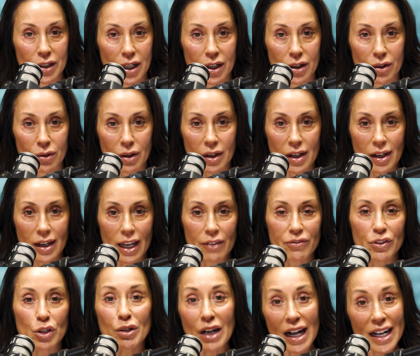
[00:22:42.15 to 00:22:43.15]
don't know.
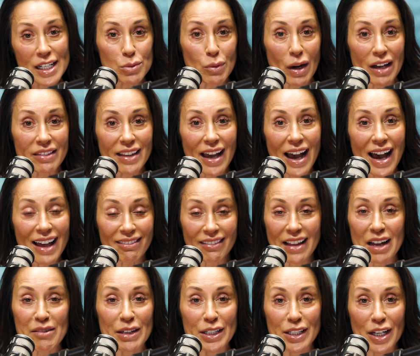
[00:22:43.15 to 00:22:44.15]
If you guys want
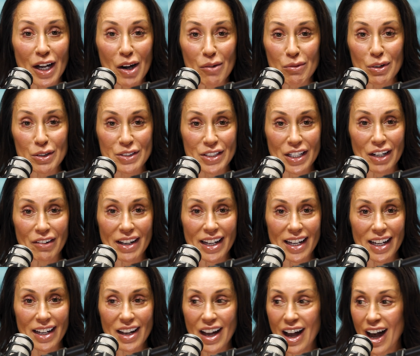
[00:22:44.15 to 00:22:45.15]
that, let me know and we'll do
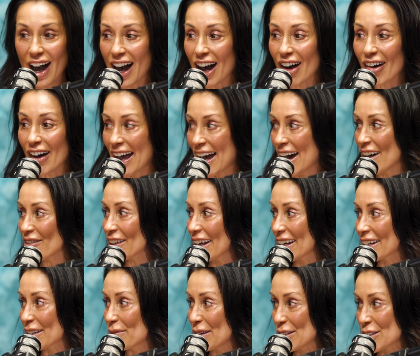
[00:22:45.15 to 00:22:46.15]
it. Yeah. I'll
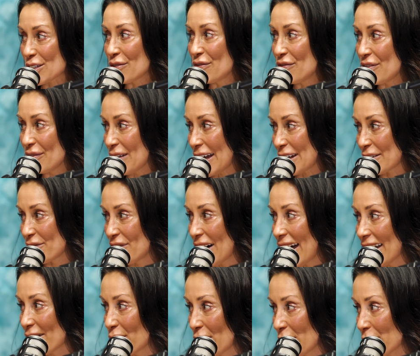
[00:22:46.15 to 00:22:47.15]
have like a bunch of
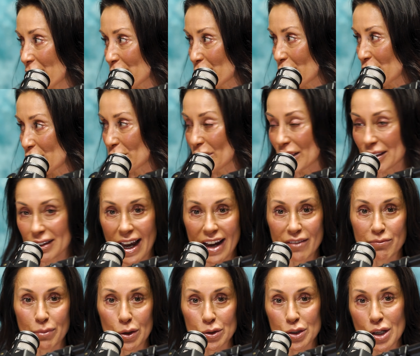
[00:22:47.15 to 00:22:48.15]
5 women. We'll do a
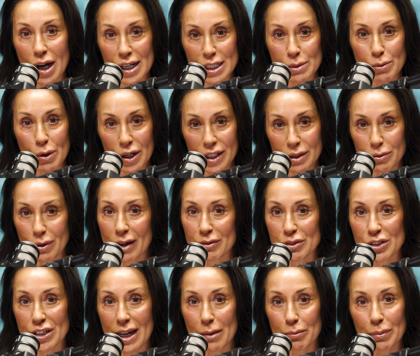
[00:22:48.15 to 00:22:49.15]
live Botox party. We'll
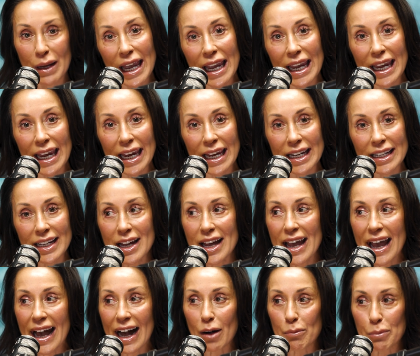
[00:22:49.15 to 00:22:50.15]
have champagne.
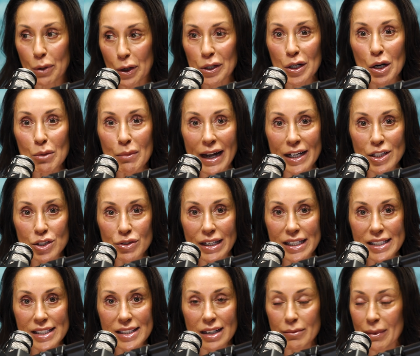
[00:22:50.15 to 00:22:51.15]
Alberto might
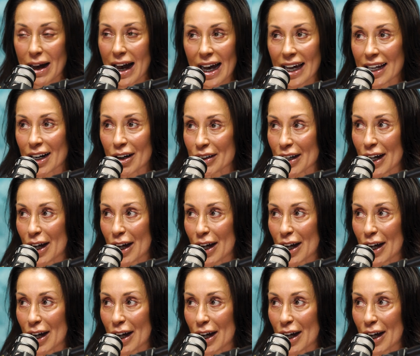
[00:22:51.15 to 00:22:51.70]
drink some. I